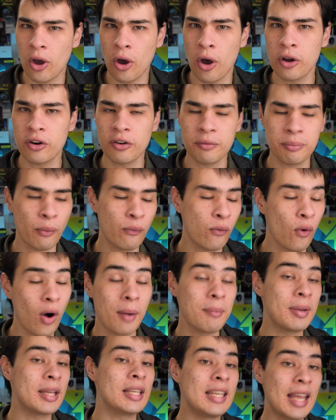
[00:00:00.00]
heard of before.
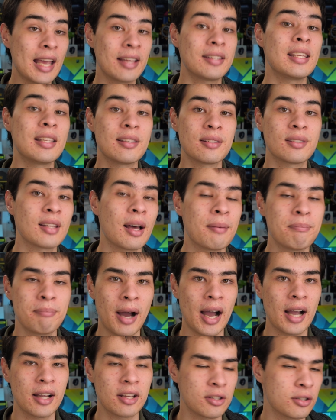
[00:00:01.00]
I mean, yes, in some
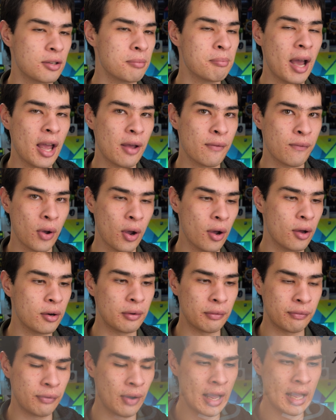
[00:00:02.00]
markets you may have heard
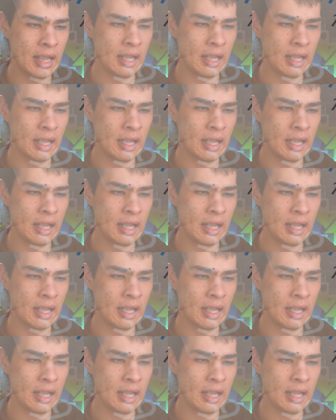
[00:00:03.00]
of